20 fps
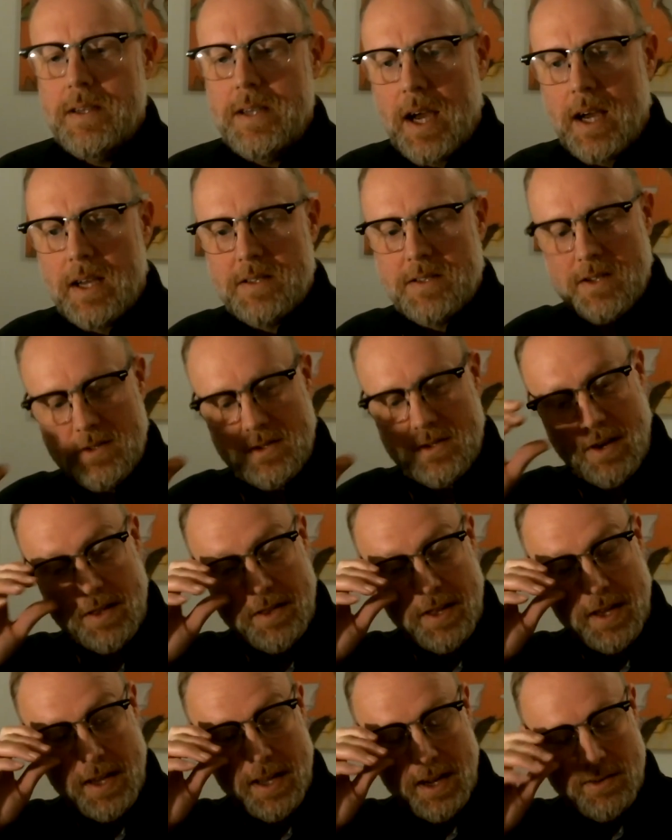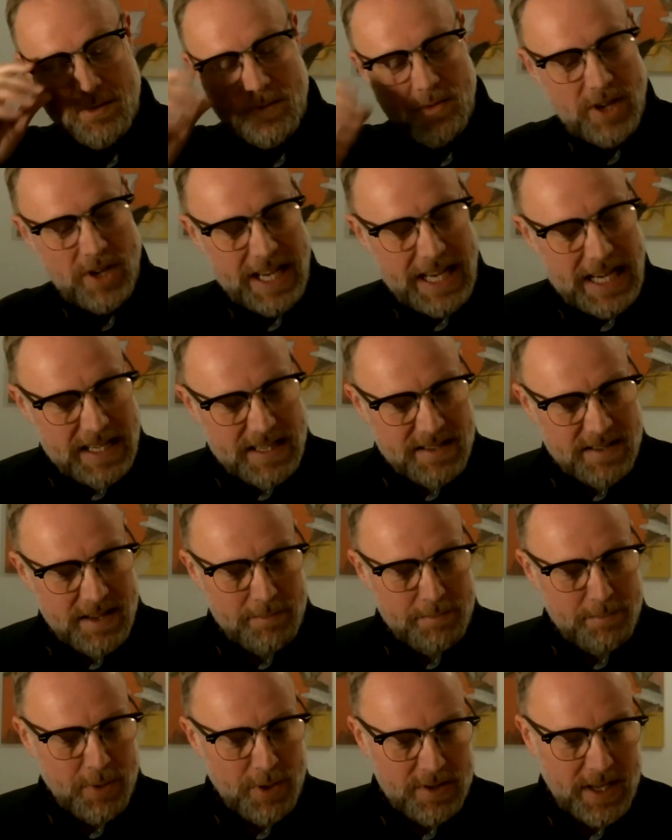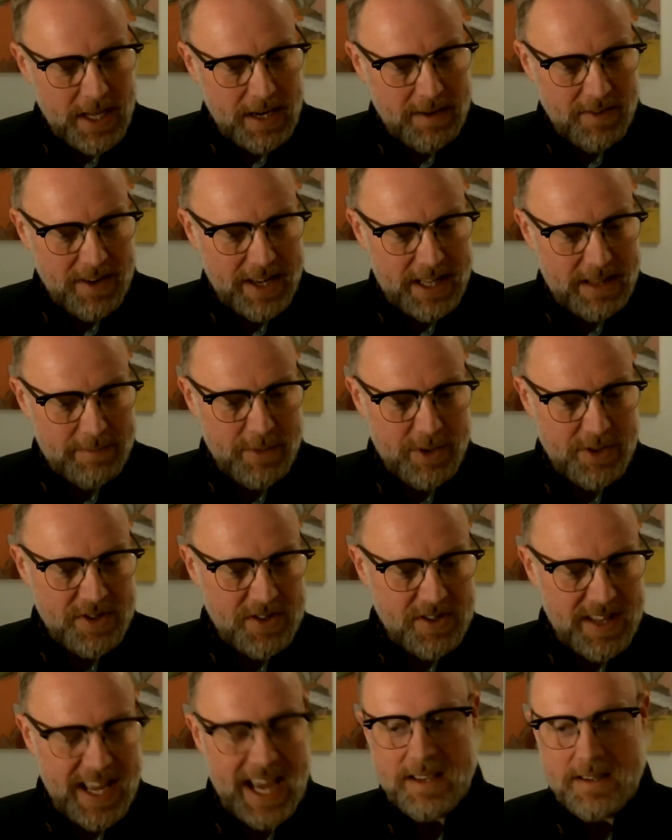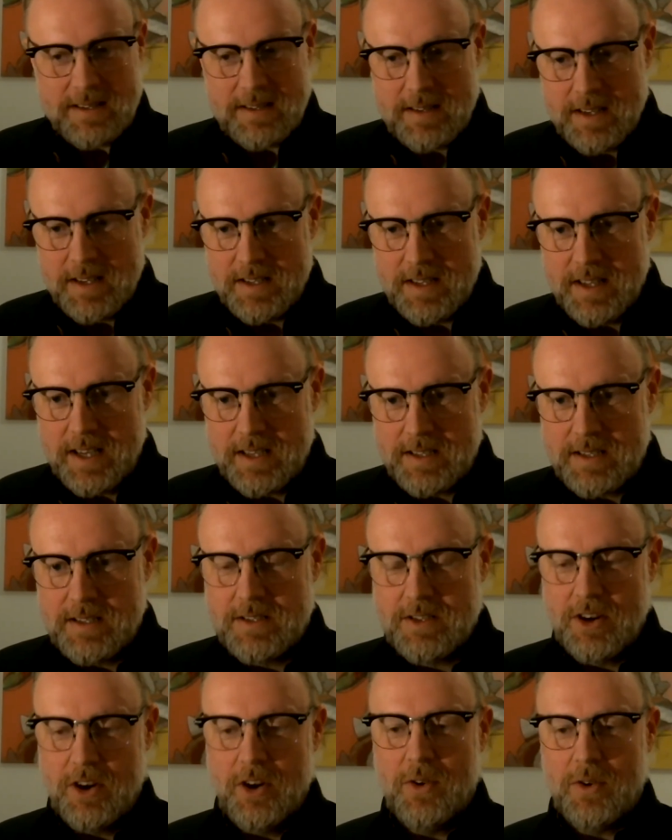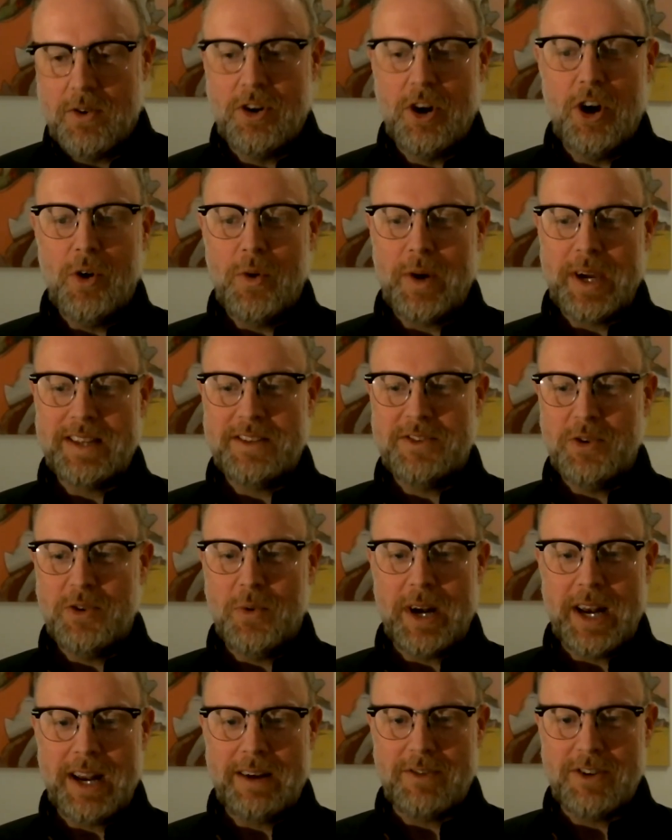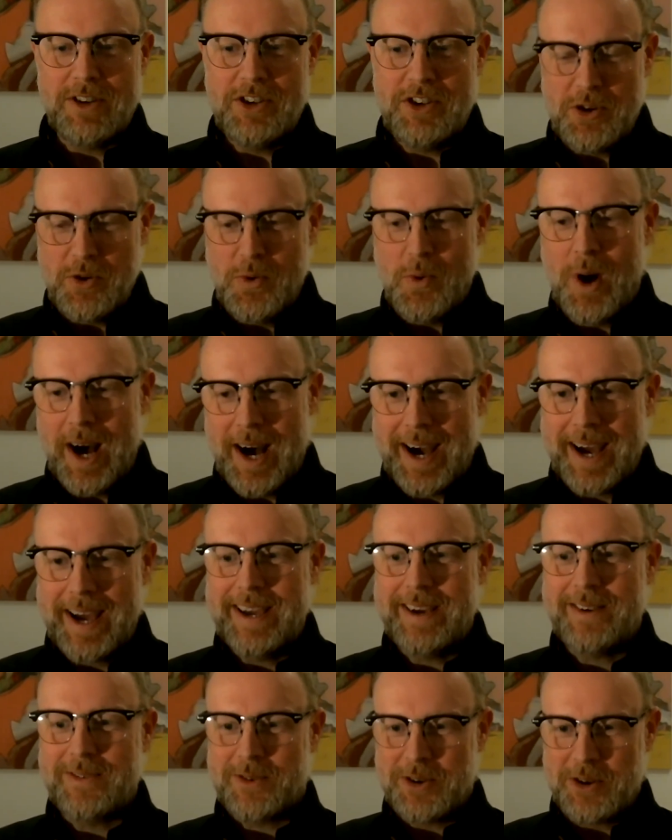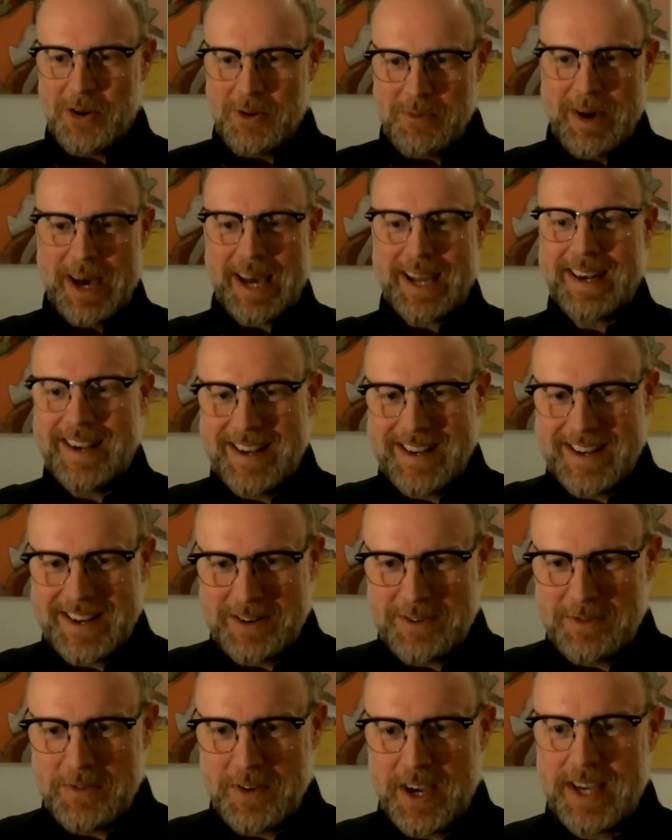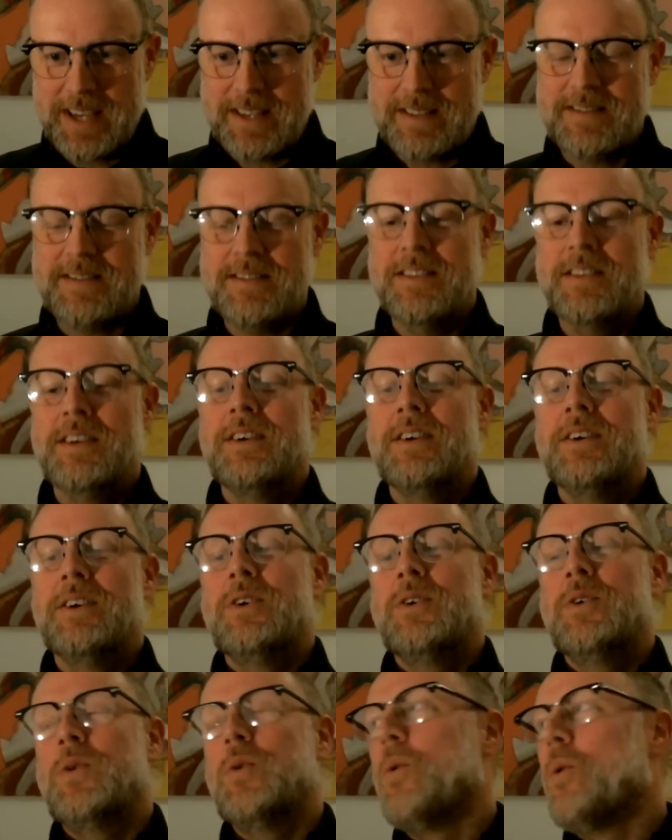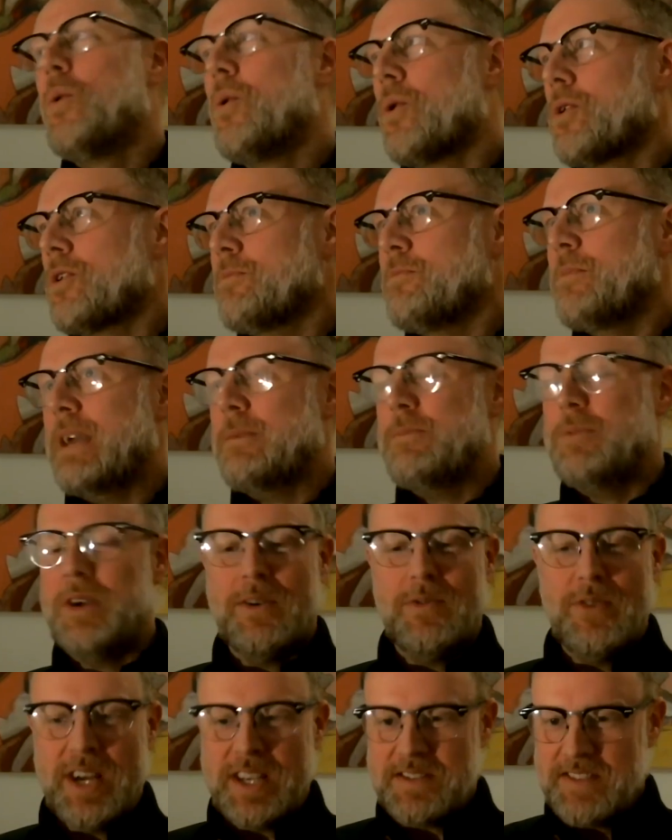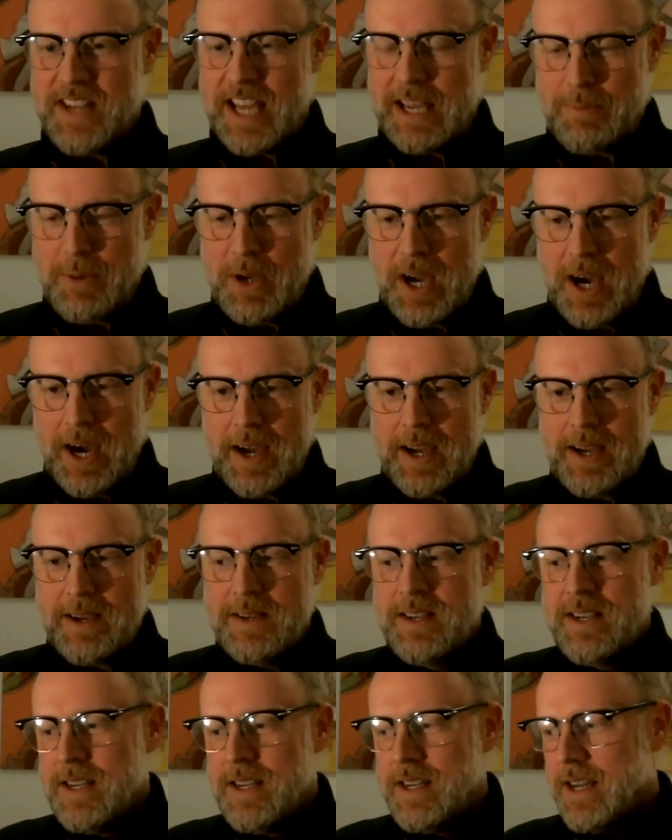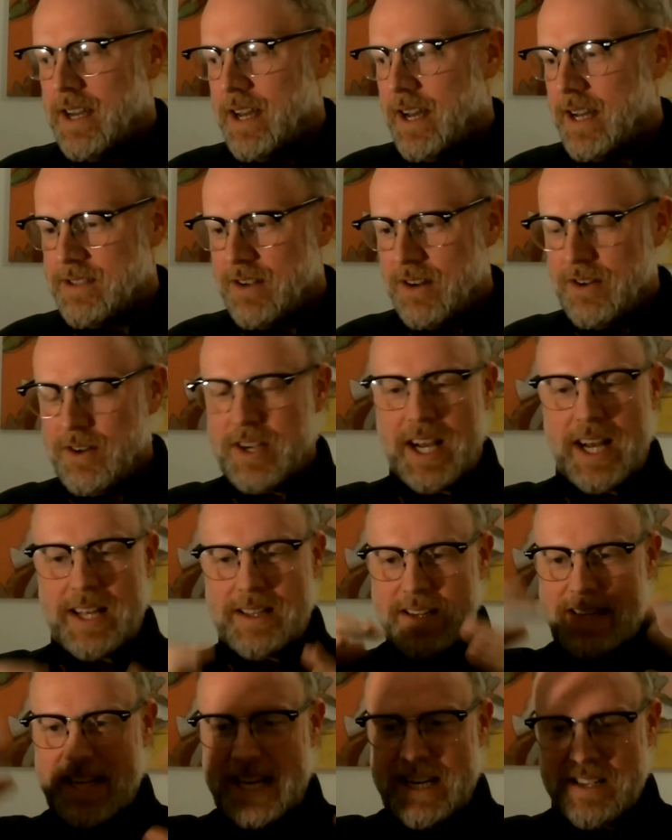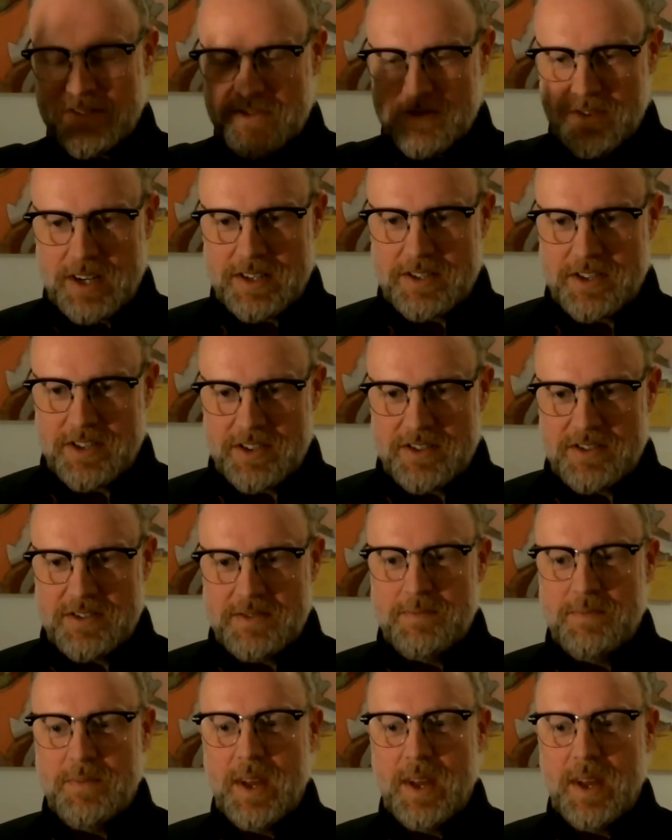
Yeah, I think a really simple kind of litmus test is this. So go into whatever UI or command line interface or maybe a REST API and you look at the data structures.